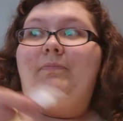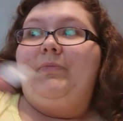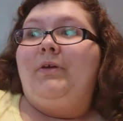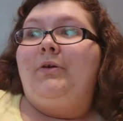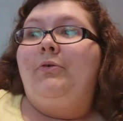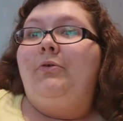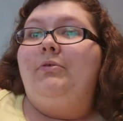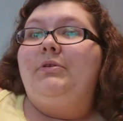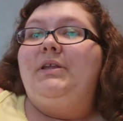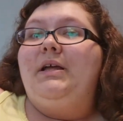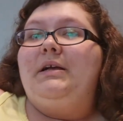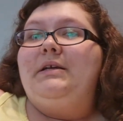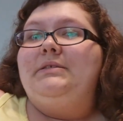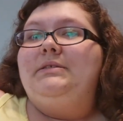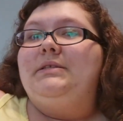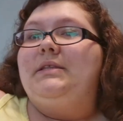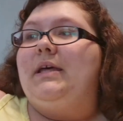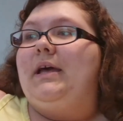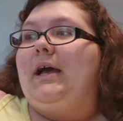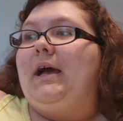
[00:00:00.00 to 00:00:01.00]
Who
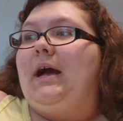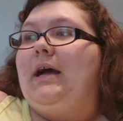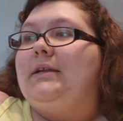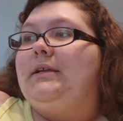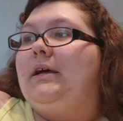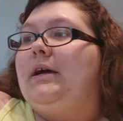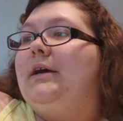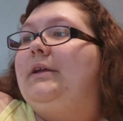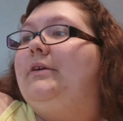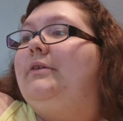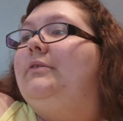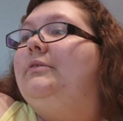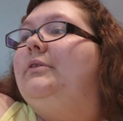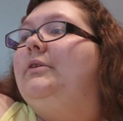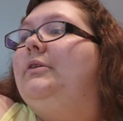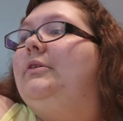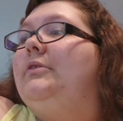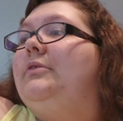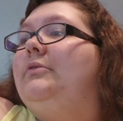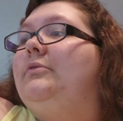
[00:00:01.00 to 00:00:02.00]
does that? I don't
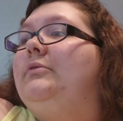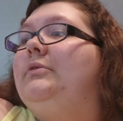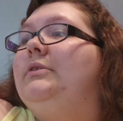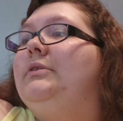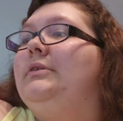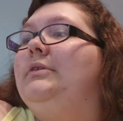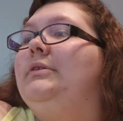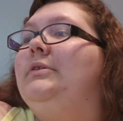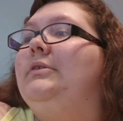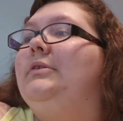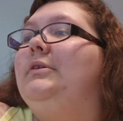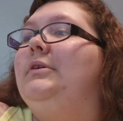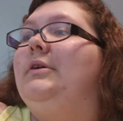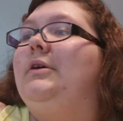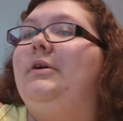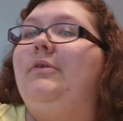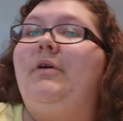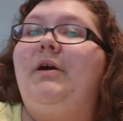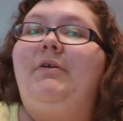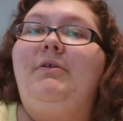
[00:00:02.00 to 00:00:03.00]
know.
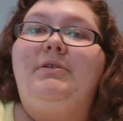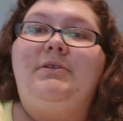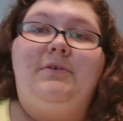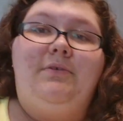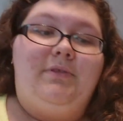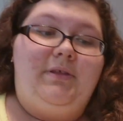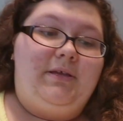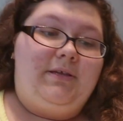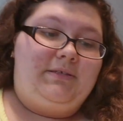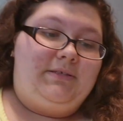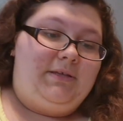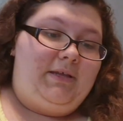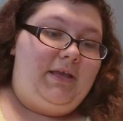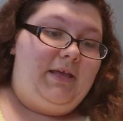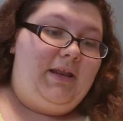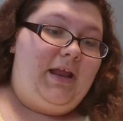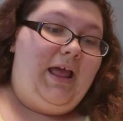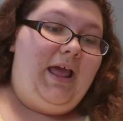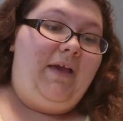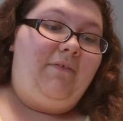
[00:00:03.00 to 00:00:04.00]
Why would do this?
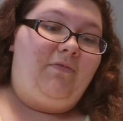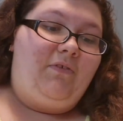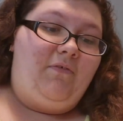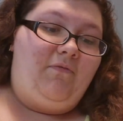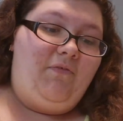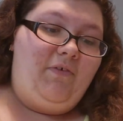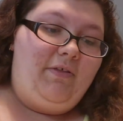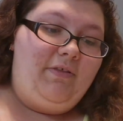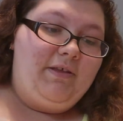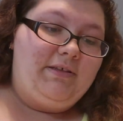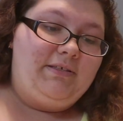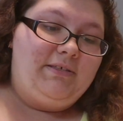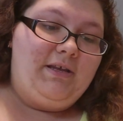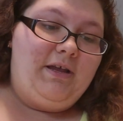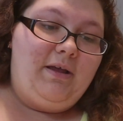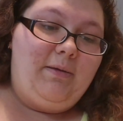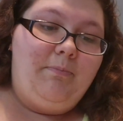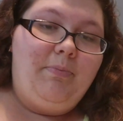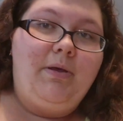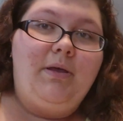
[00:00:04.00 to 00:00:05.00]
And I have to fill this
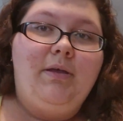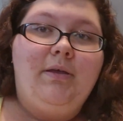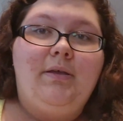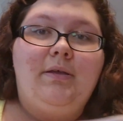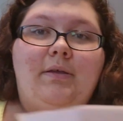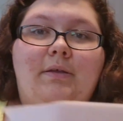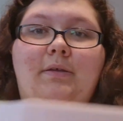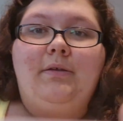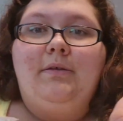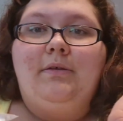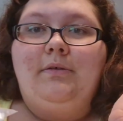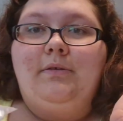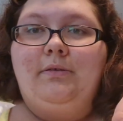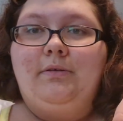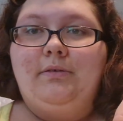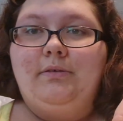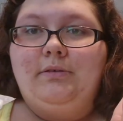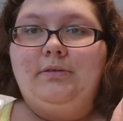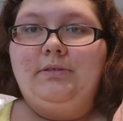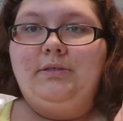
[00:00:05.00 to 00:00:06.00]
up
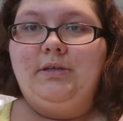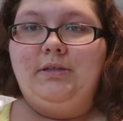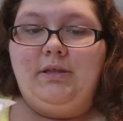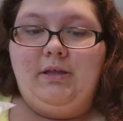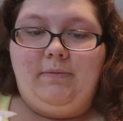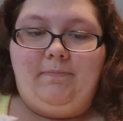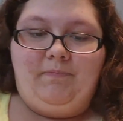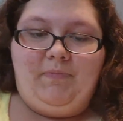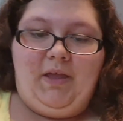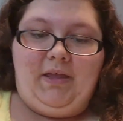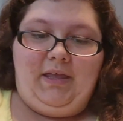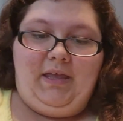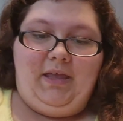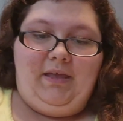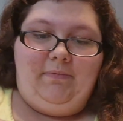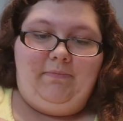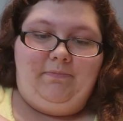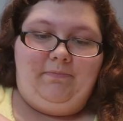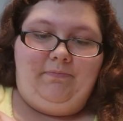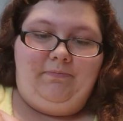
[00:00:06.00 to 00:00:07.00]
to the... I
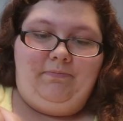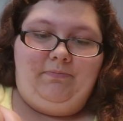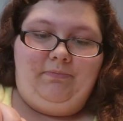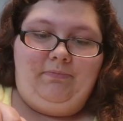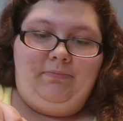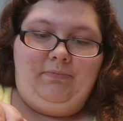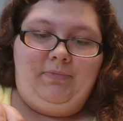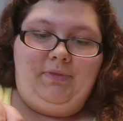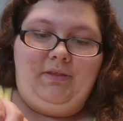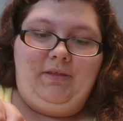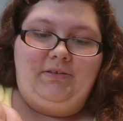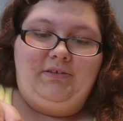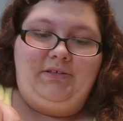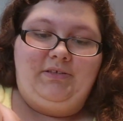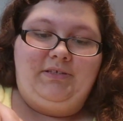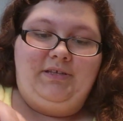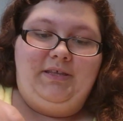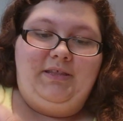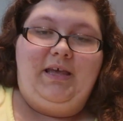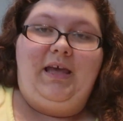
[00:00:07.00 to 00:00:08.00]
can't let you
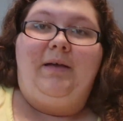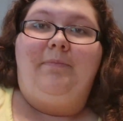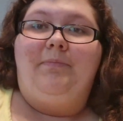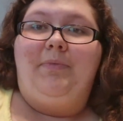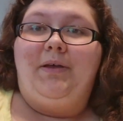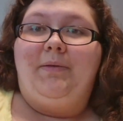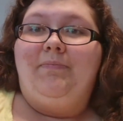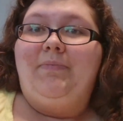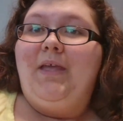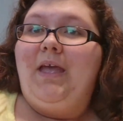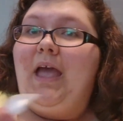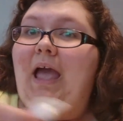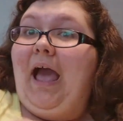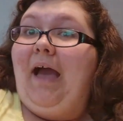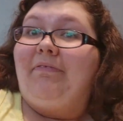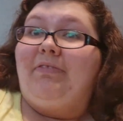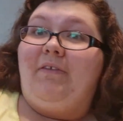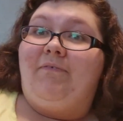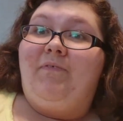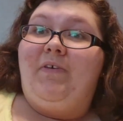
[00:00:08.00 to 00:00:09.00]
see that, but I
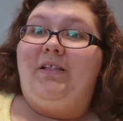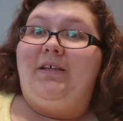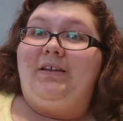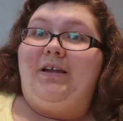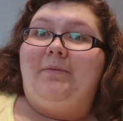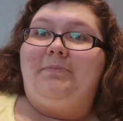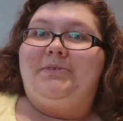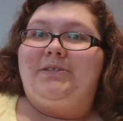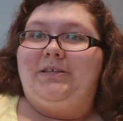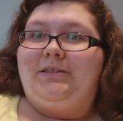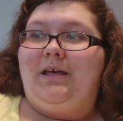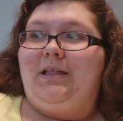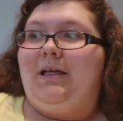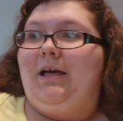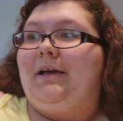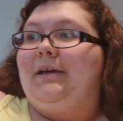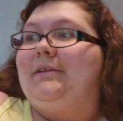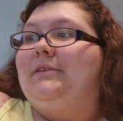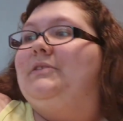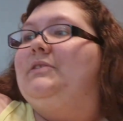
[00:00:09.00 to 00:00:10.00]
have to fill it up to the
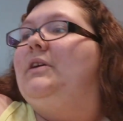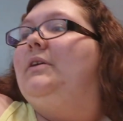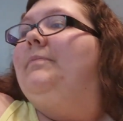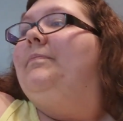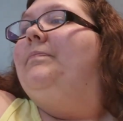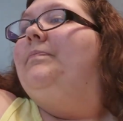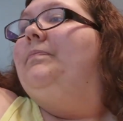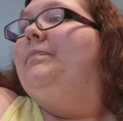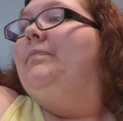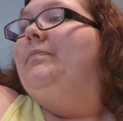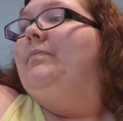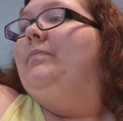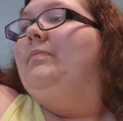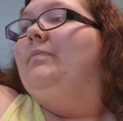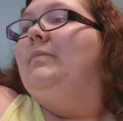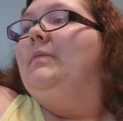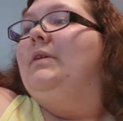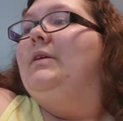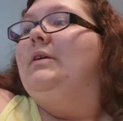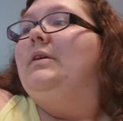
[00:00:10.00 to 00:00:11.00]
line, so...
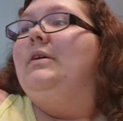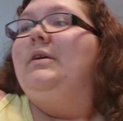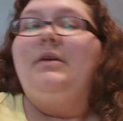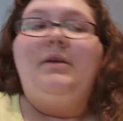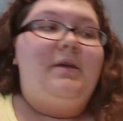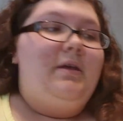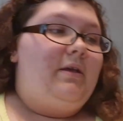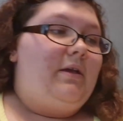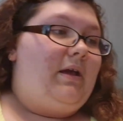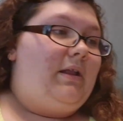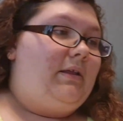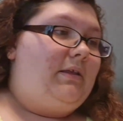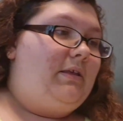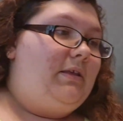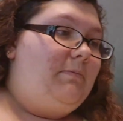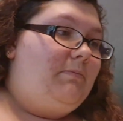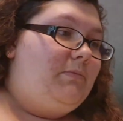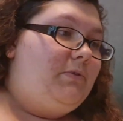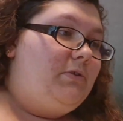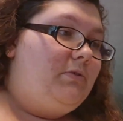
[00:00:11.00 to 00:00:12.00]
Gotta
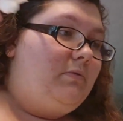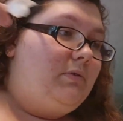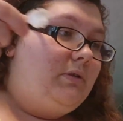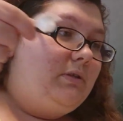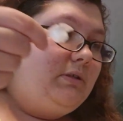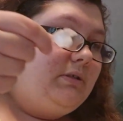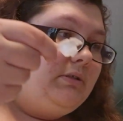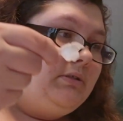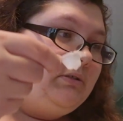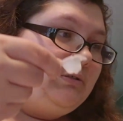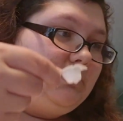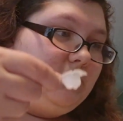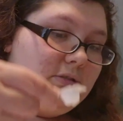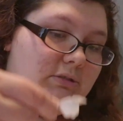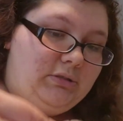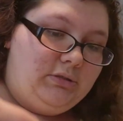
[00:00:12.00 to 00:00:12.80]
keep doing that.